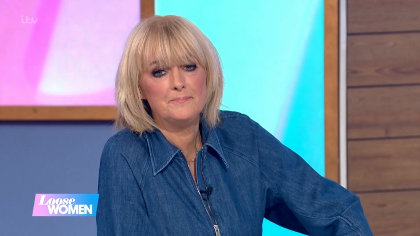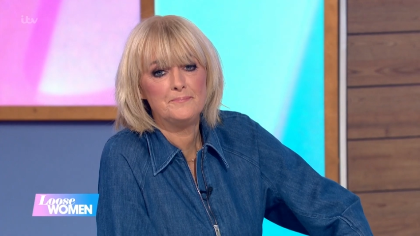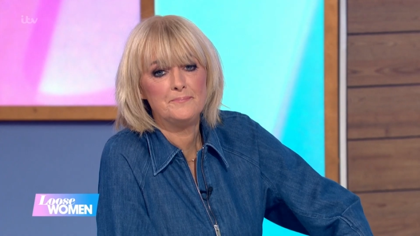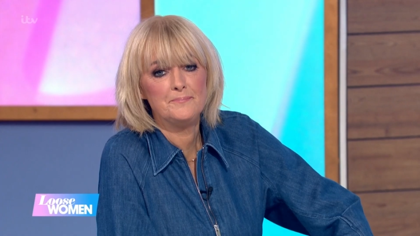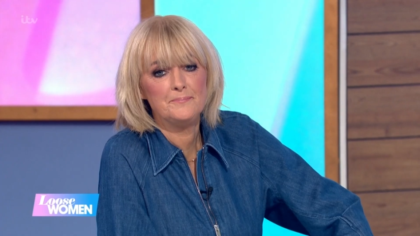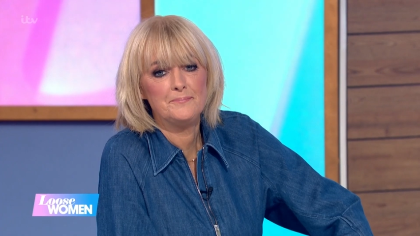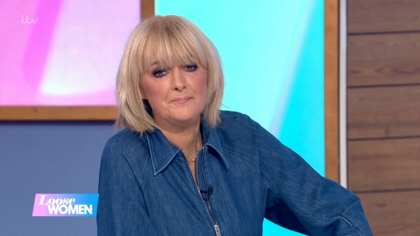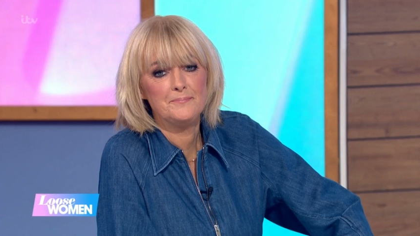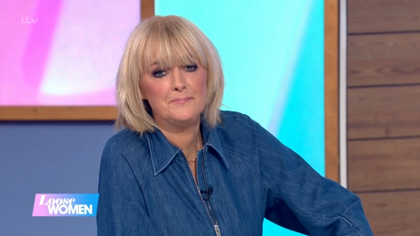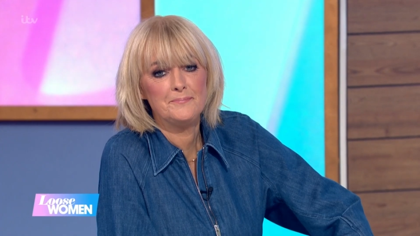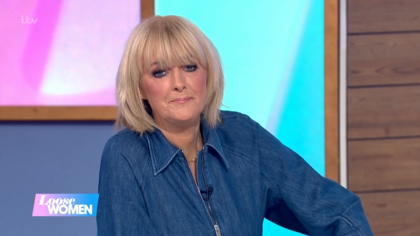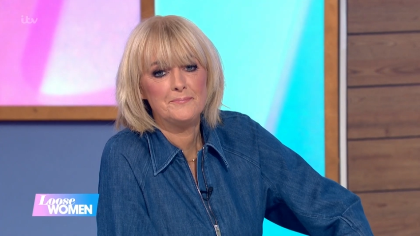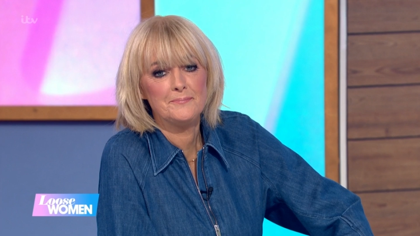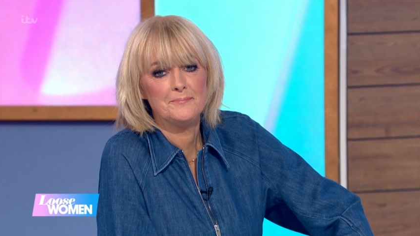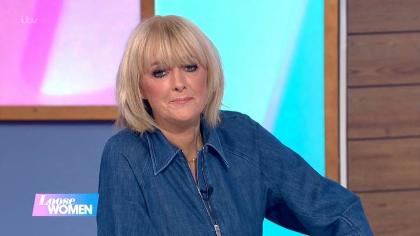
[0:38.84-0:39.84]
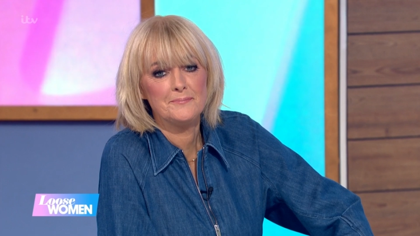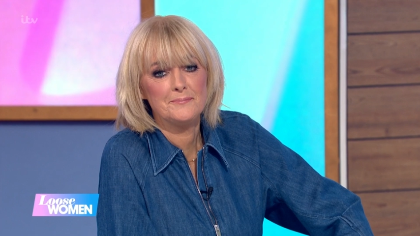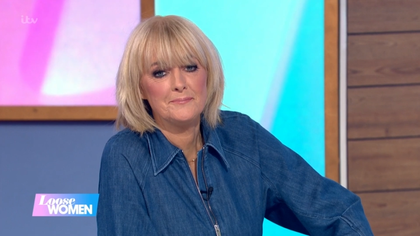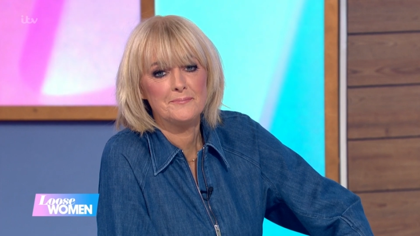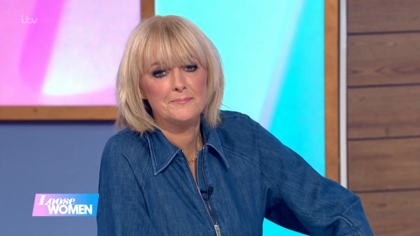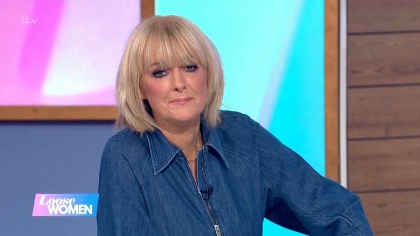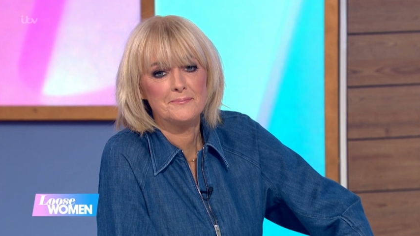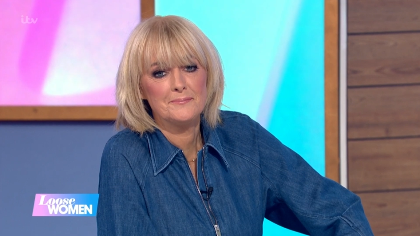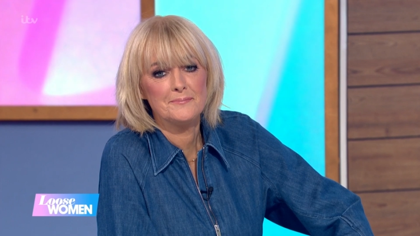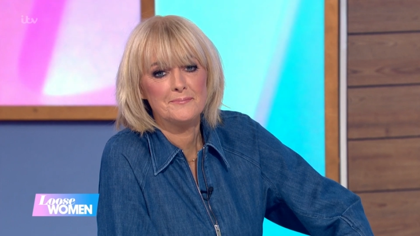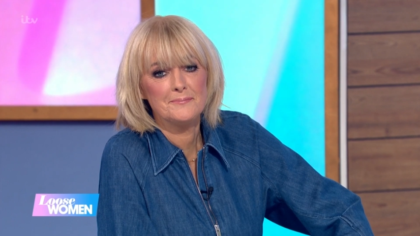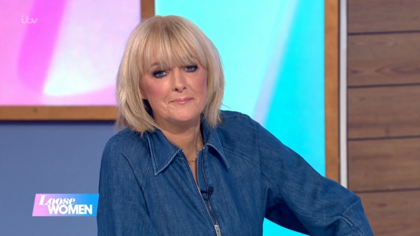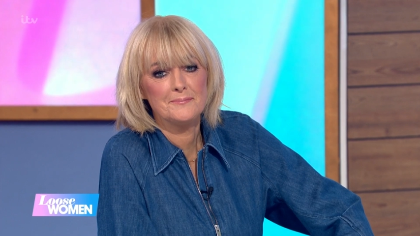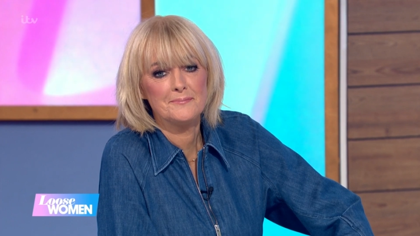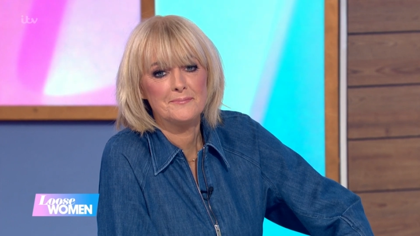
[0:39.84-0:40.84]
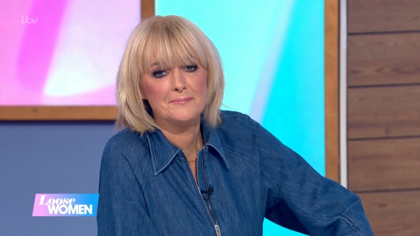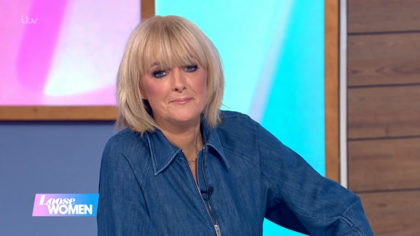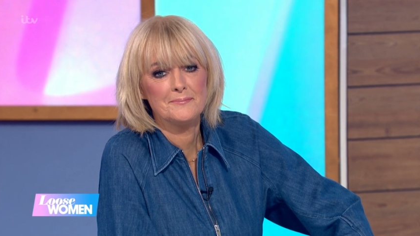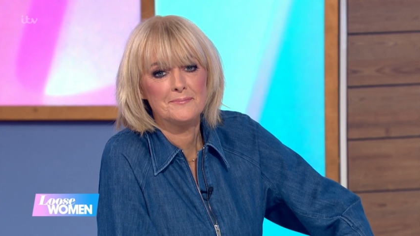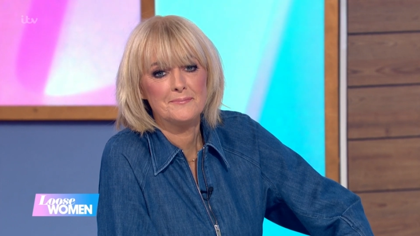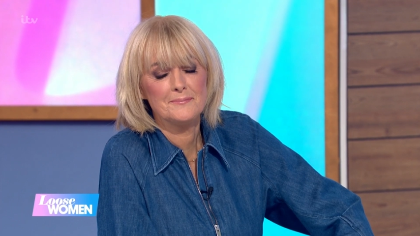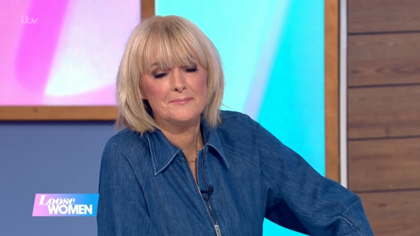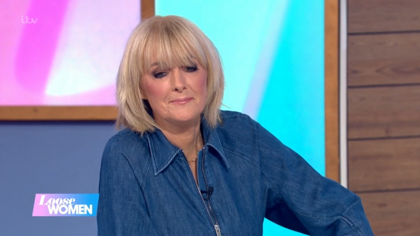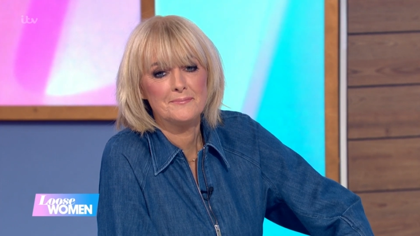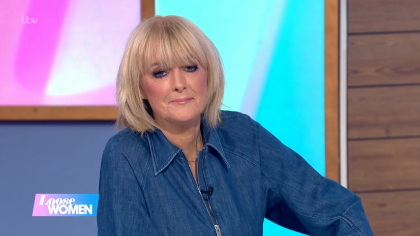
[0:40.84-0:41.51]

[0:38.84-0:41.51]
[no speech]